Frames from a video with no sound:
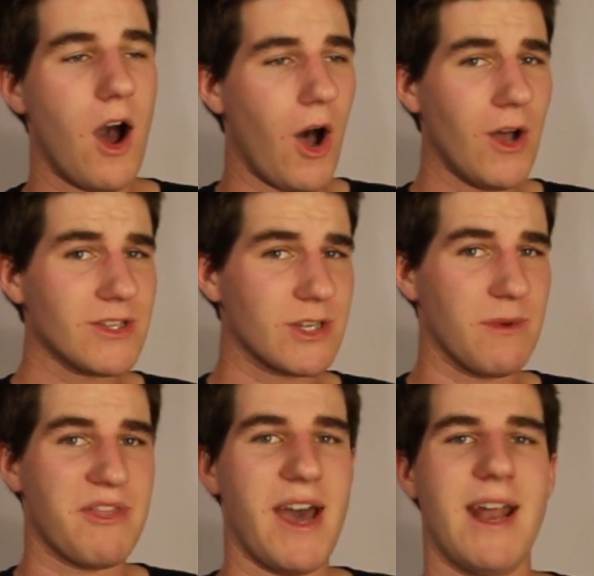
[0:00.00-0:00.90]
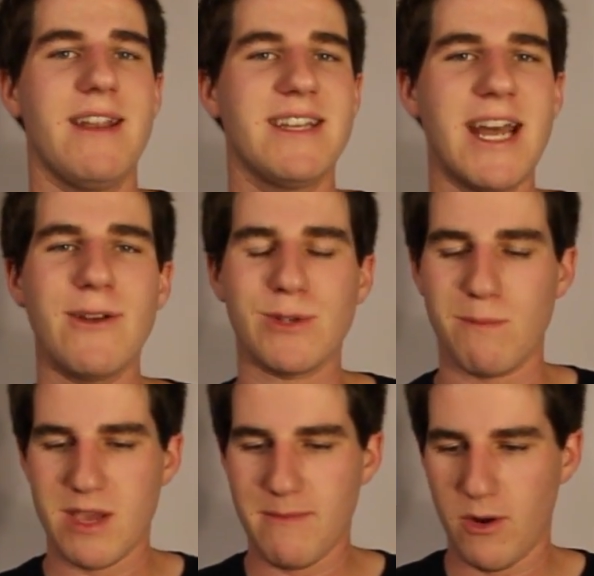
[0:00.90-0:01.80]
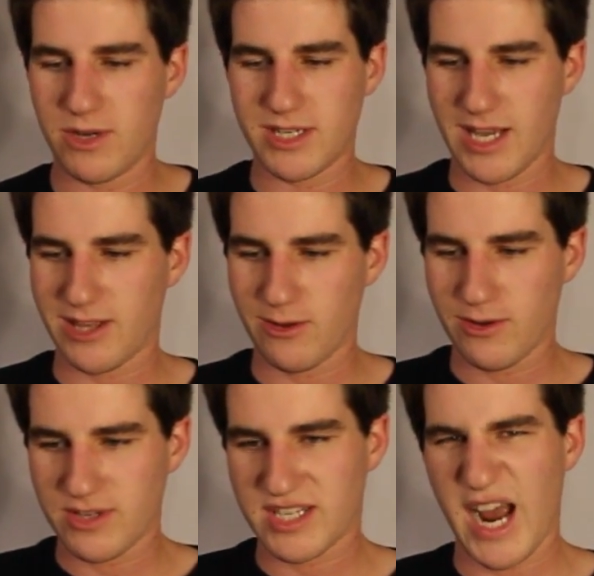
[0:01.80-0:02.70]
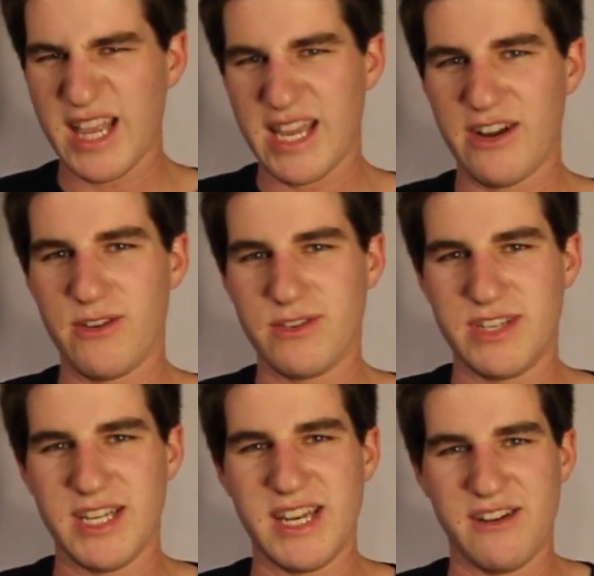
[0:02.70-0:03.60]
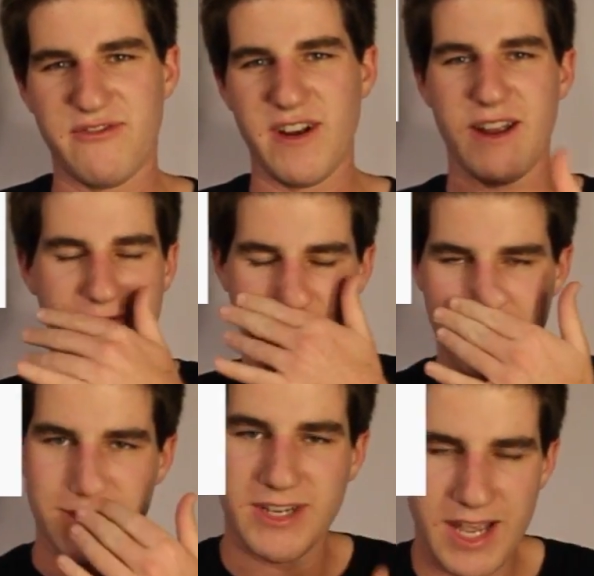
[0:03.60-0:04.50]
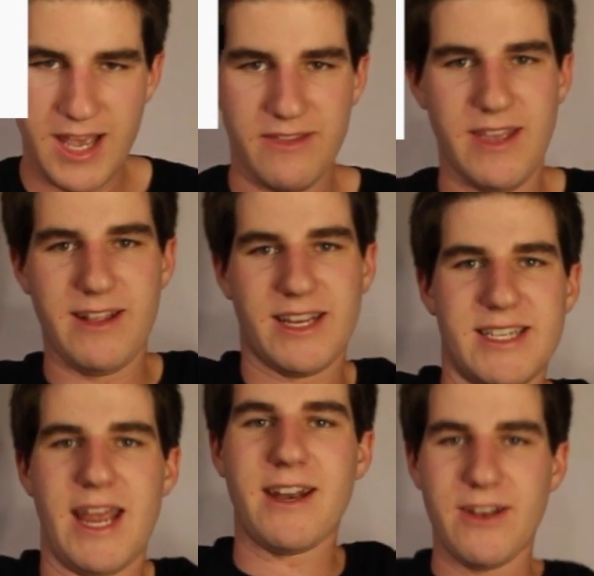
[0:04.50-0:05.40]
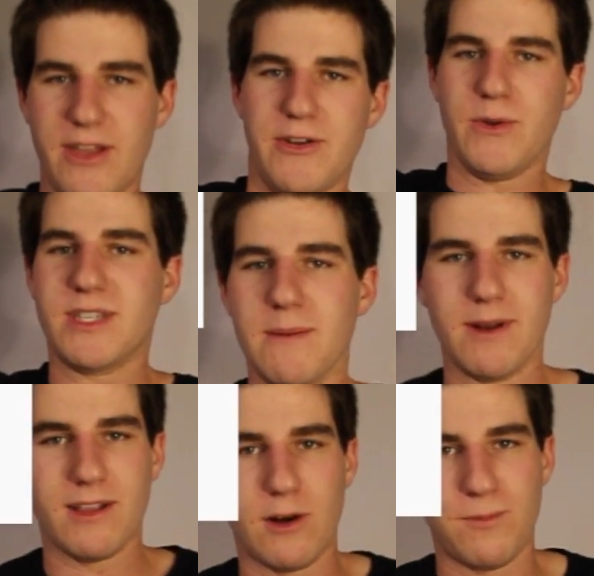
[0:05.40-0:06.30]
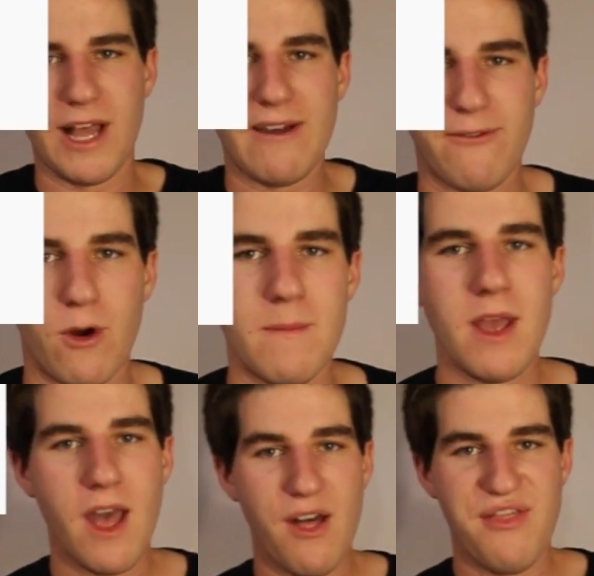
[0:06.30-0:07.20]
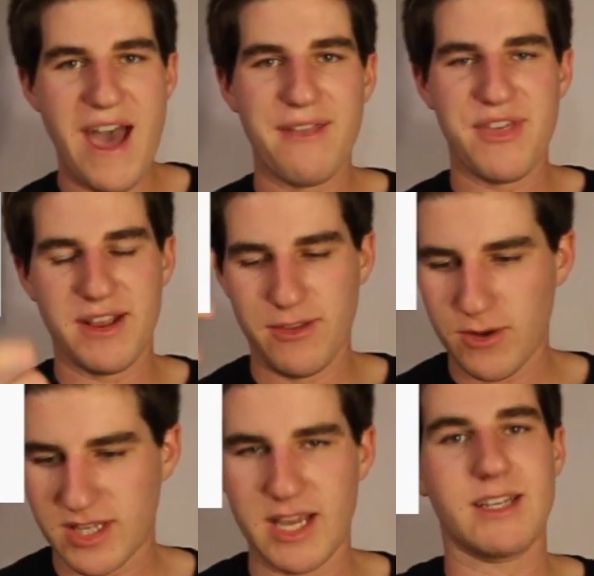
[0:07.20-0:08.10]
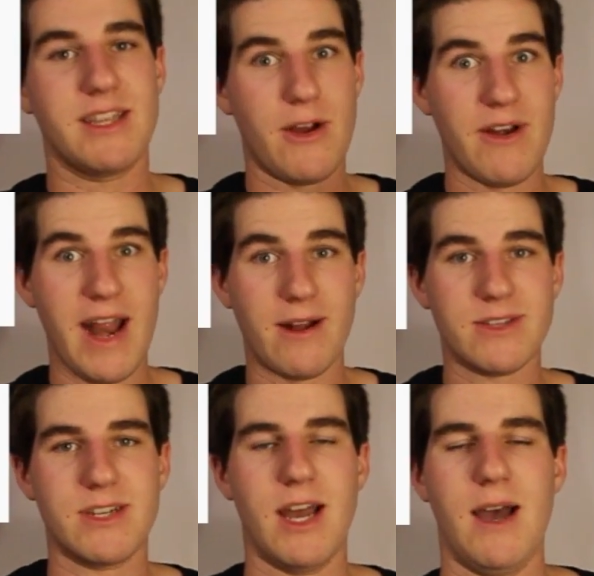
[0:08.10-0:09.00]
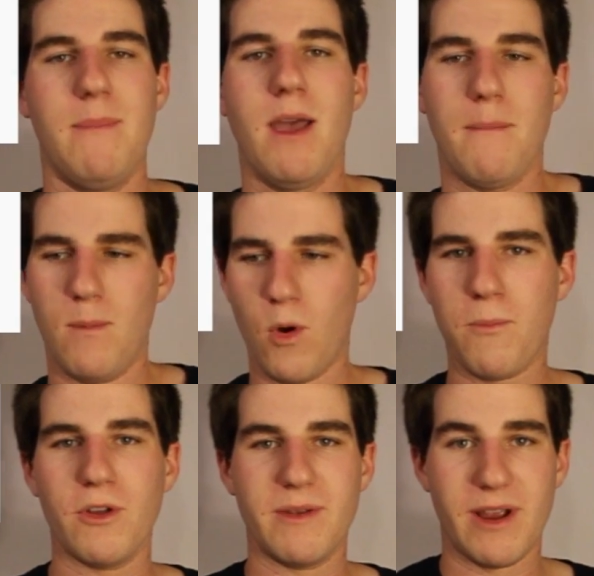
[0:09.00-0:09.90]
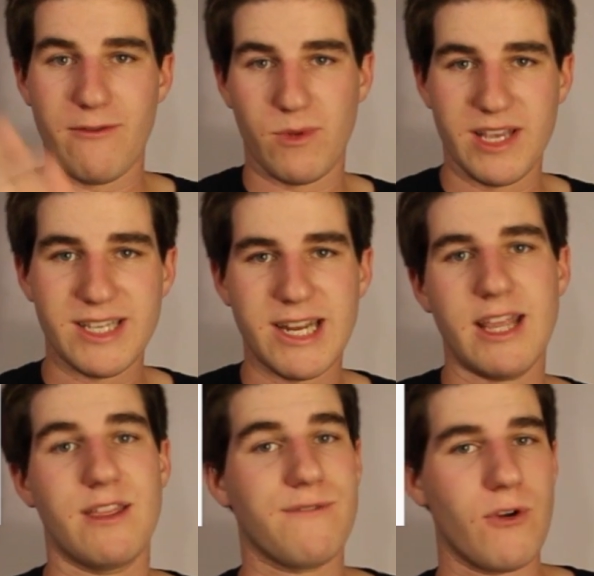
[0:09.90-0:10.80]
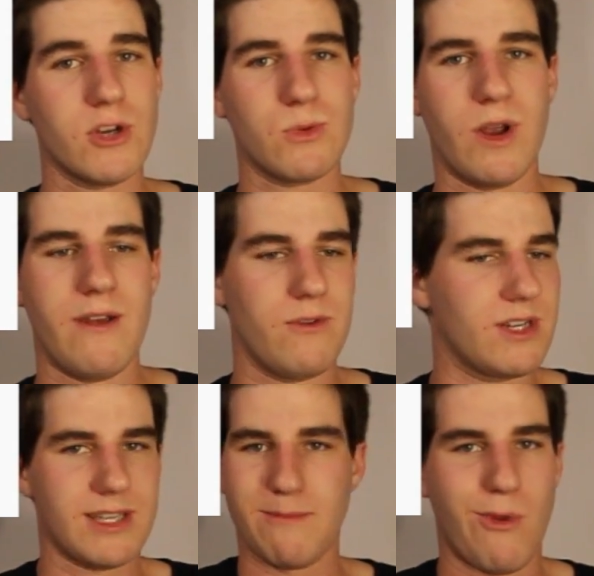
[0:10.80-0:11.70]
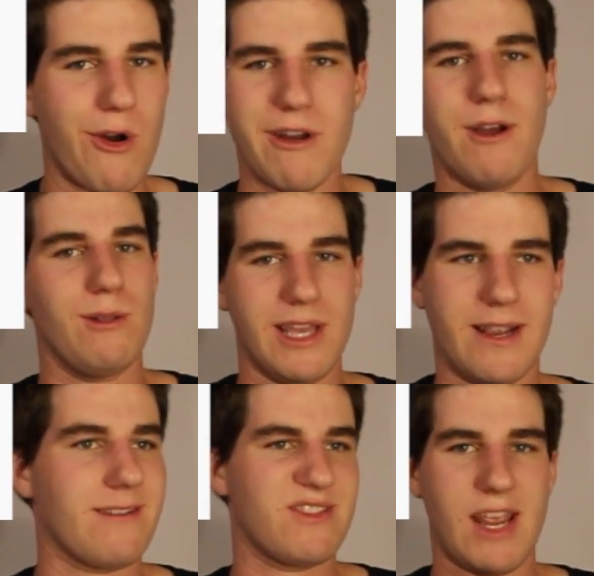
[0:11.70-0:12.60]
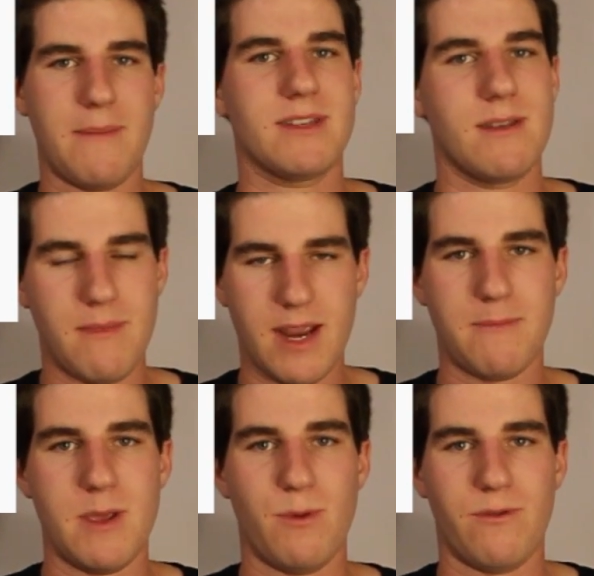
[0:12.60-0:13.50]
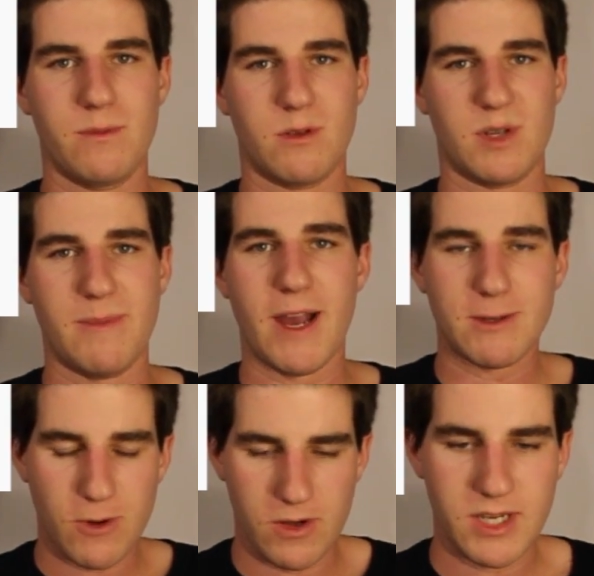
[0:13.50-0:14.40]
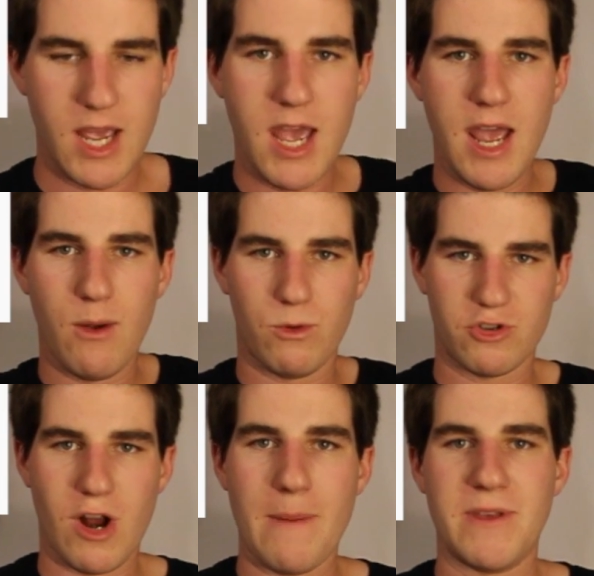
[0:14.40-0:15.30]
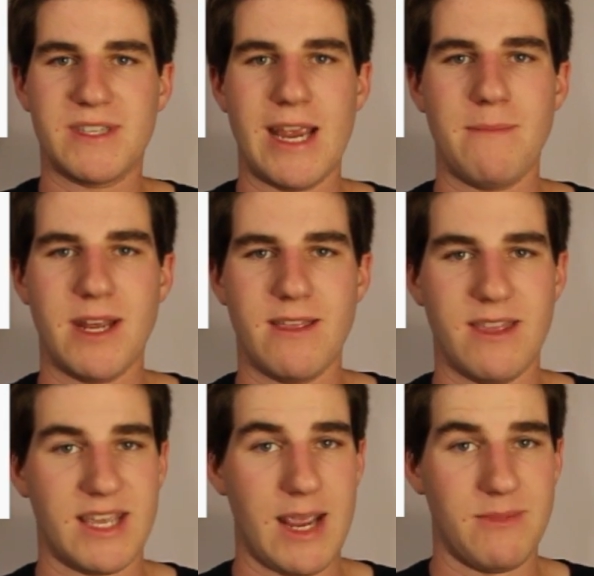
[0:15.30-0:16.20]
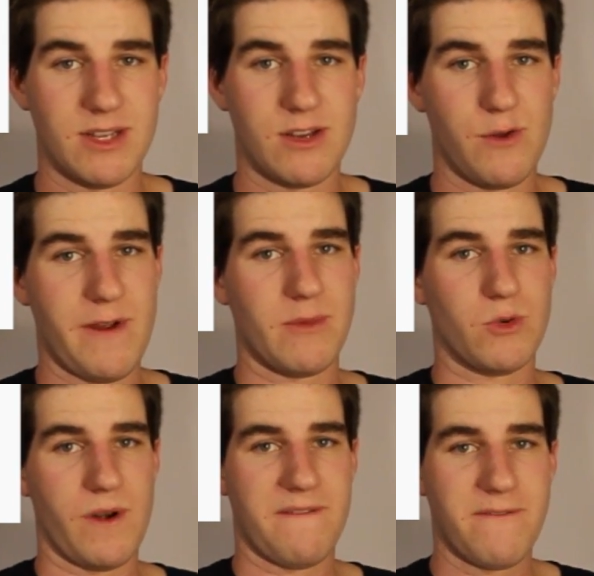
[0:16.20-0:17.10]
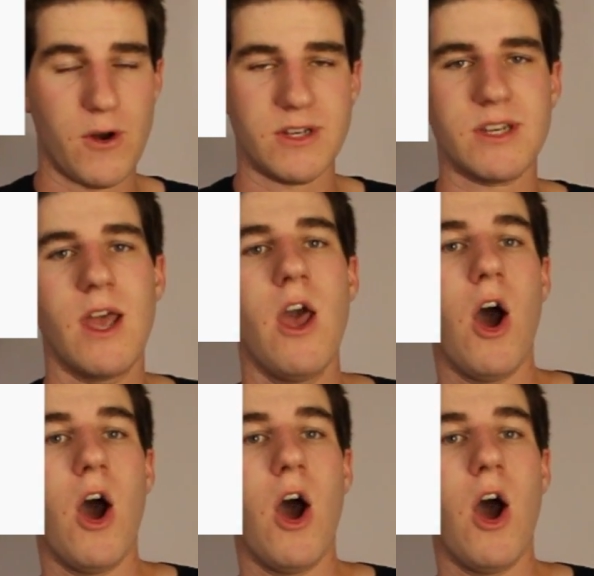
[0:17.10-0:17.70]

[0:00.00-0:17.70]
Also with that, Nintendo's Amiibo, which is like their little Skylanders Disney Infinity figures. They like stand and they're doing something on a little platform. That thing, those things, they're announced. More importantly, we have a release date. The first wave, which is like Mario, Link, Samus, the main people from Super Smash Bros., will drop the same day that the game does on November 21st.